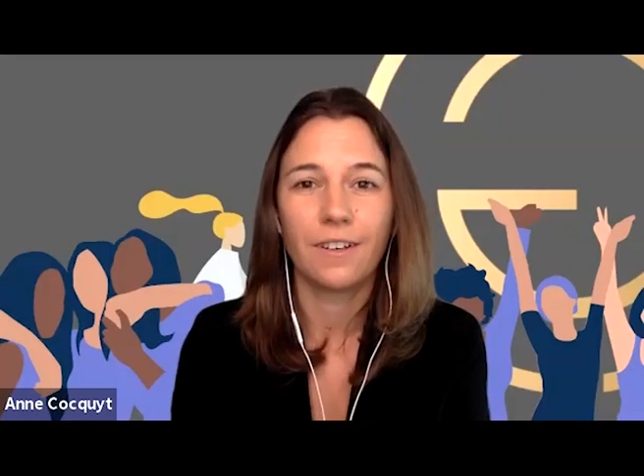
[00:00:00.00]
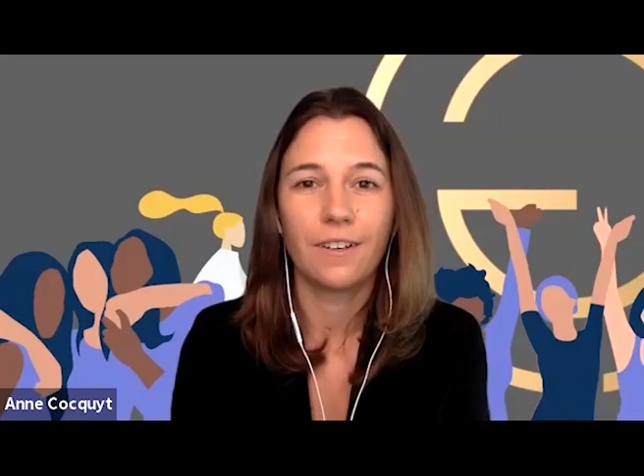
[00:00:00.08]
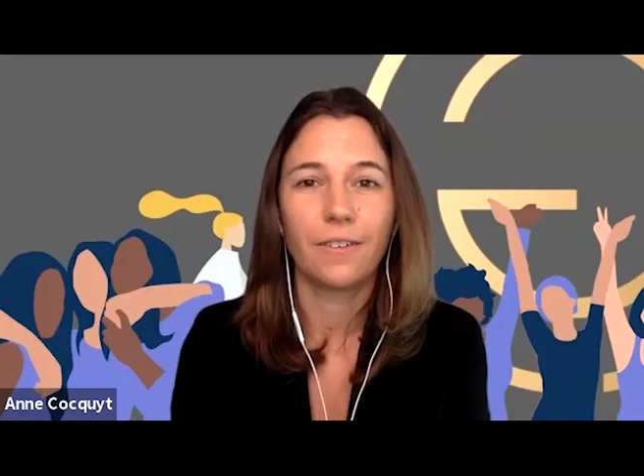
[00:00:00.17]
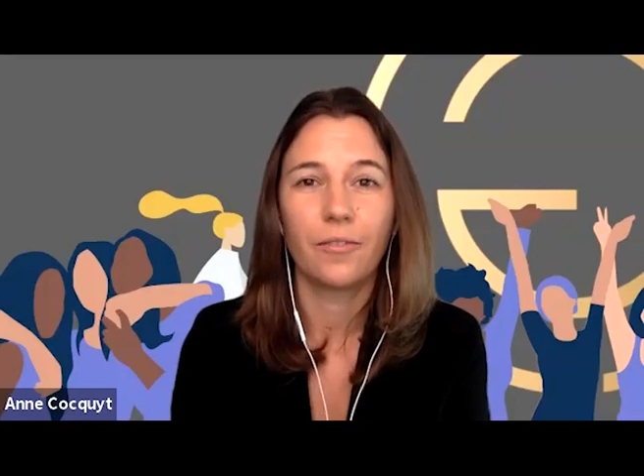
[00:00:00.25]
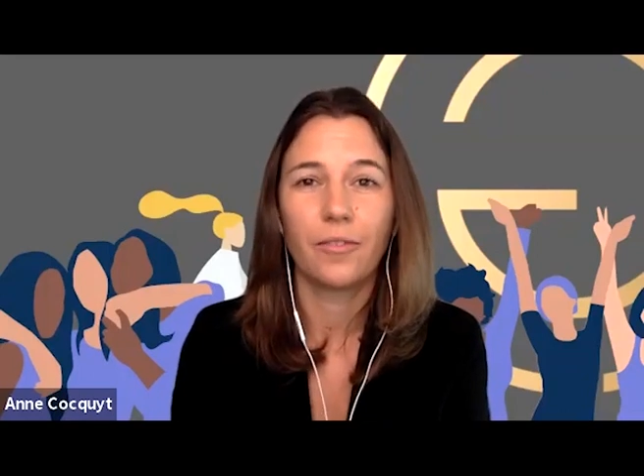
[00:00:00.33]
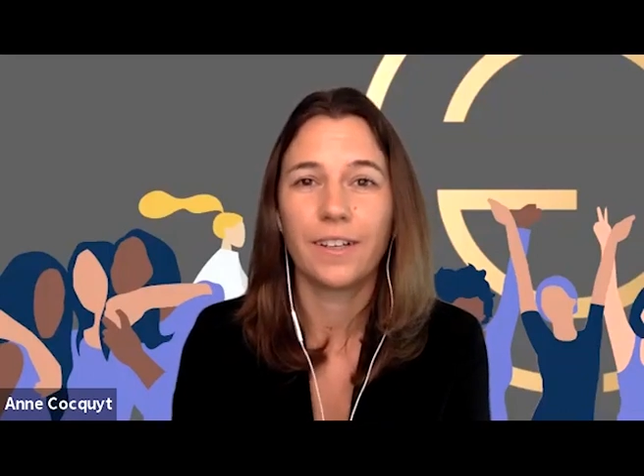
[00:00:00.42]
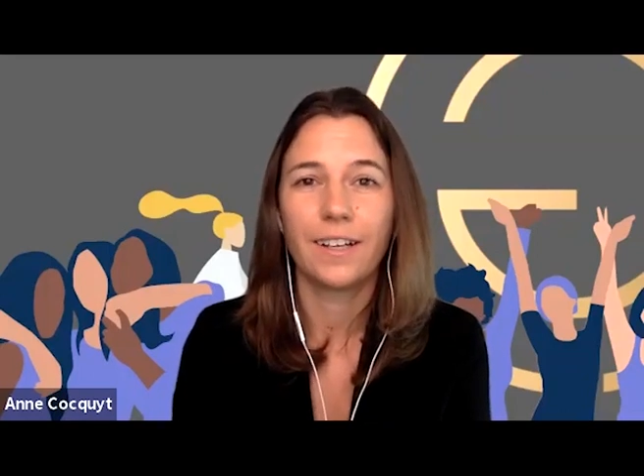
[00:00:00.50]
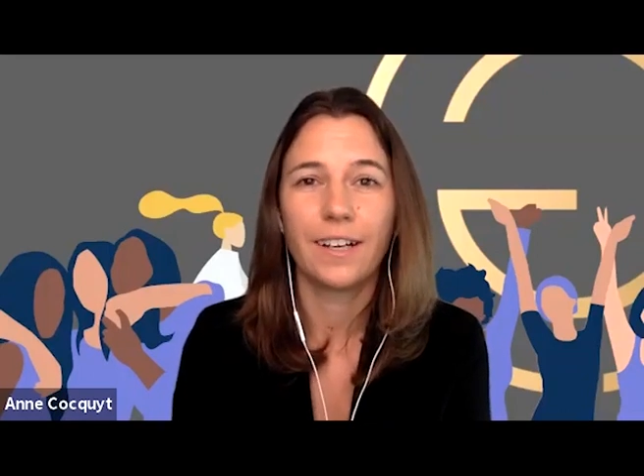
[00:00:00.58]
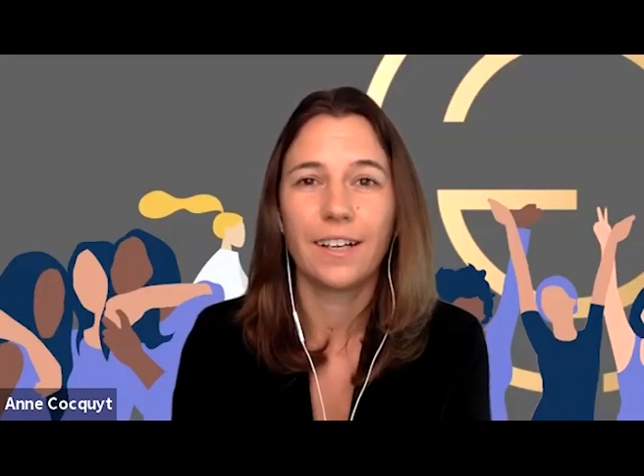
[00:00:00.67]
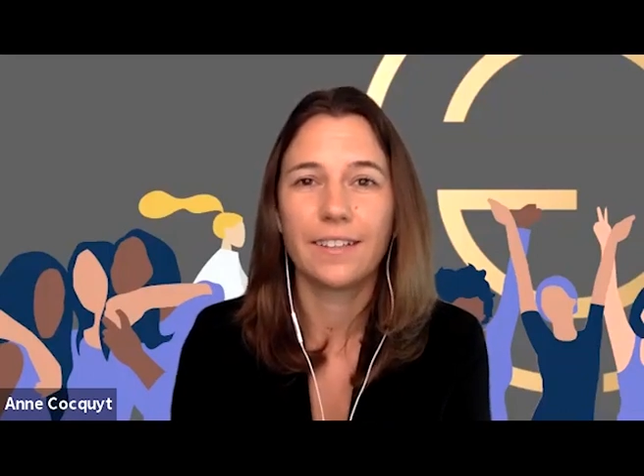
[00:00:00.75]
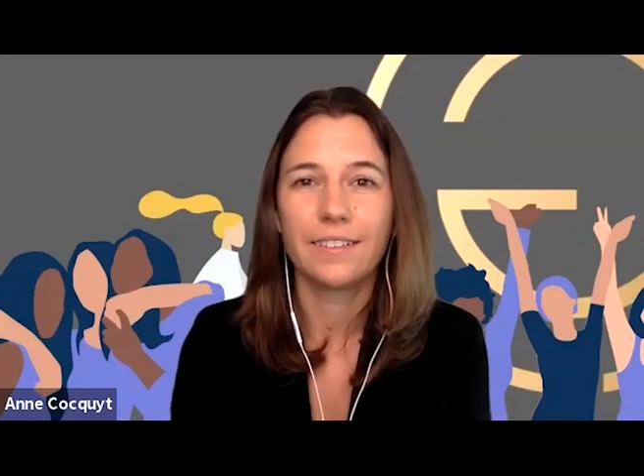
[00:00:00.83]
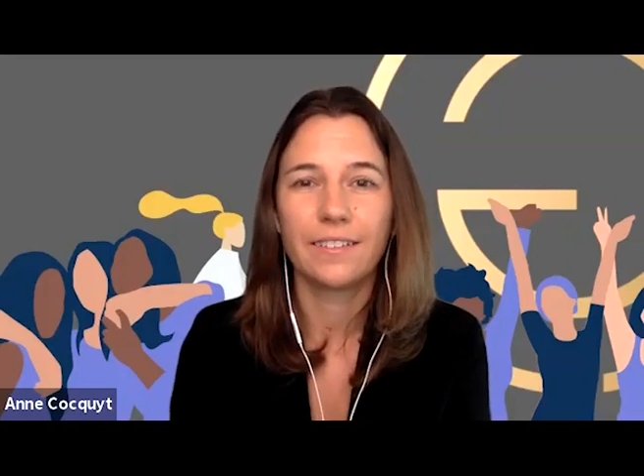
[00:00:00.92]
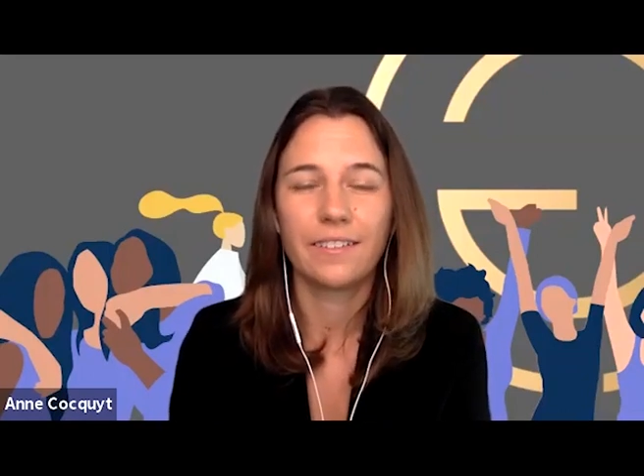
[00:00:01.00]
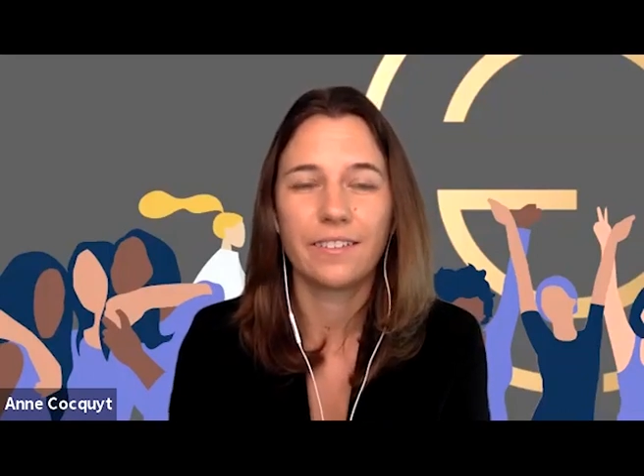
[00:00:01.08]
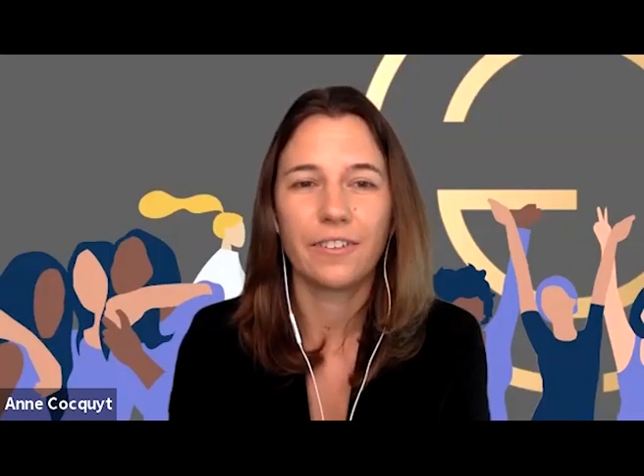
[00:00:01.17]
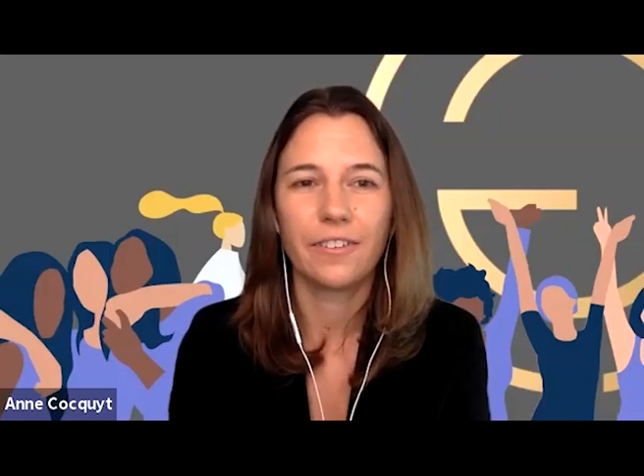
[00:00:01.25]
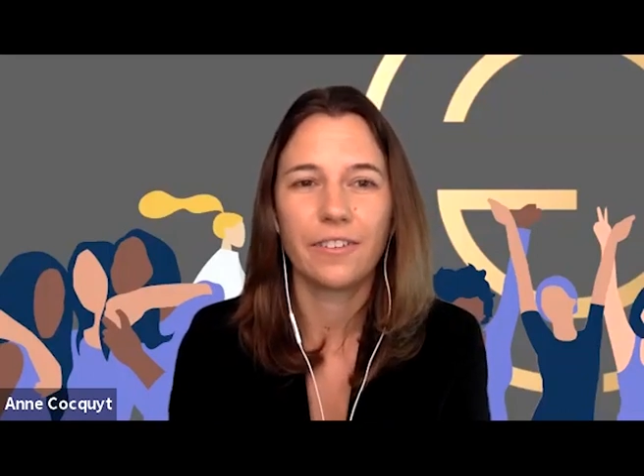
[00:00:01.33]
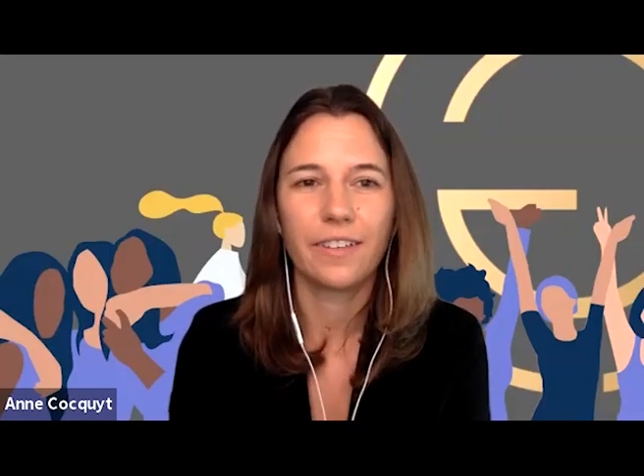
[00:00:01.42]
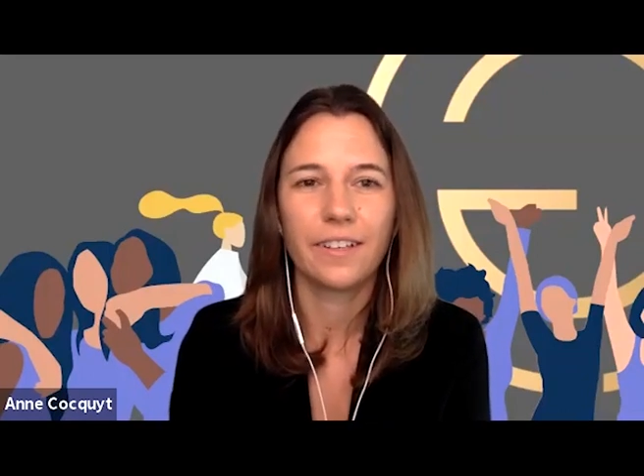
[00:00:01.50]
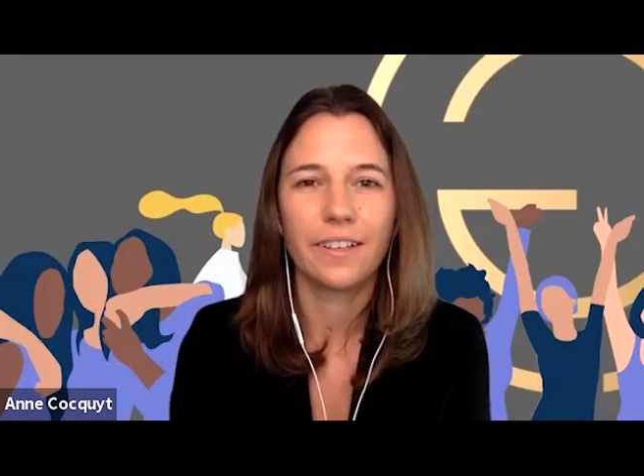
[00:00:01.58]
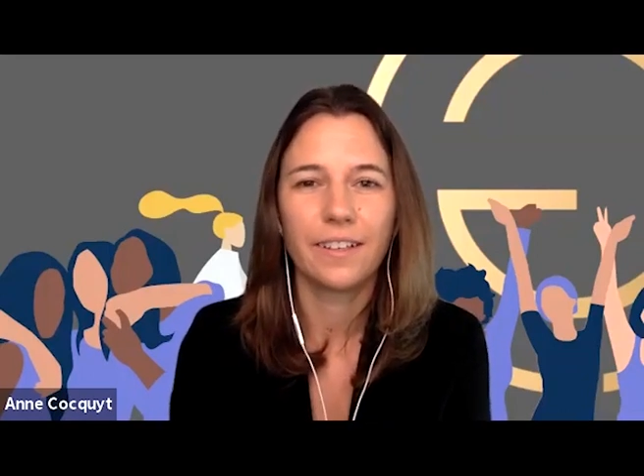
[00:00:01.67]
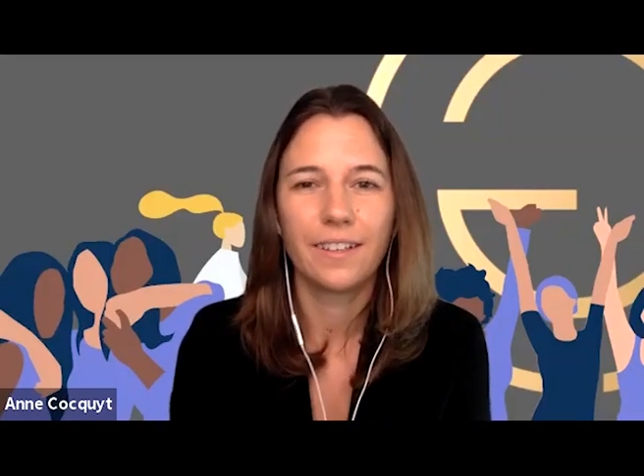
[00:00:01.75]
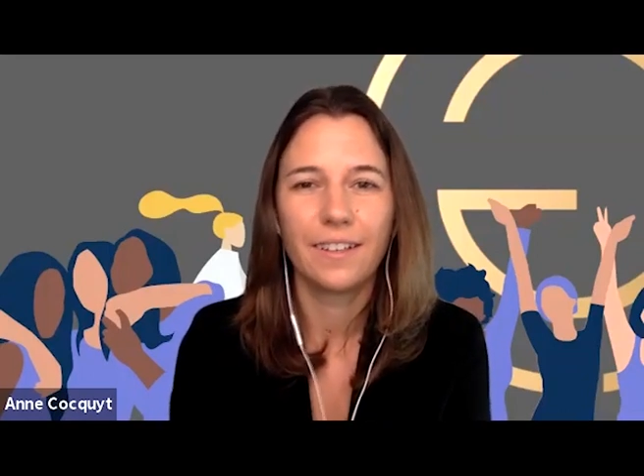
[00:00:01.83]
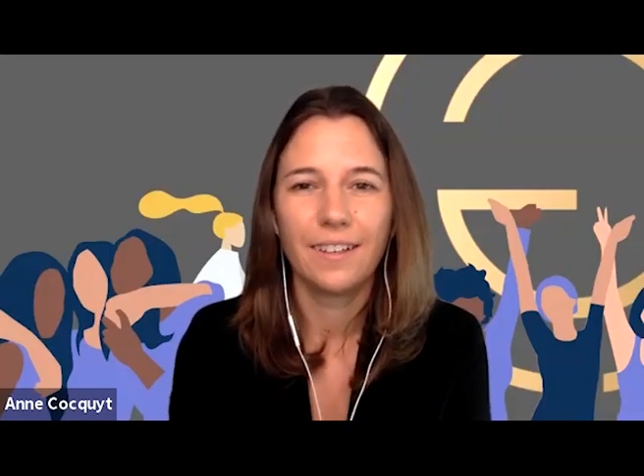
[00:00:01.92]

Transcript: oh my God, this sounds like